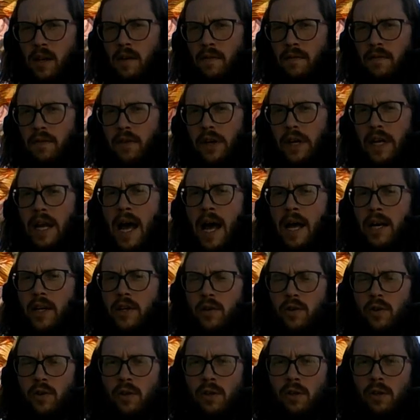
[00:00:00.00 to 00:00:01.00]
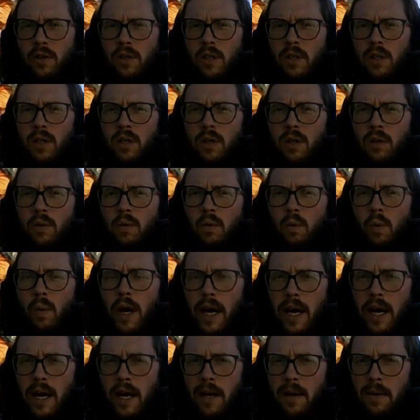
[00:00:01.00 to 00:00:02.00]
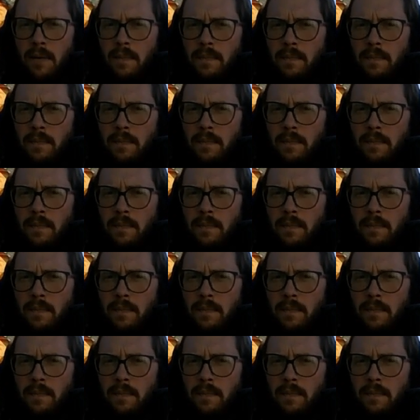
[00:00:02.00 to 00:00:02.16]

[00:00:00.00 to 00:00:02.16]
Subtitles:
of the natural way.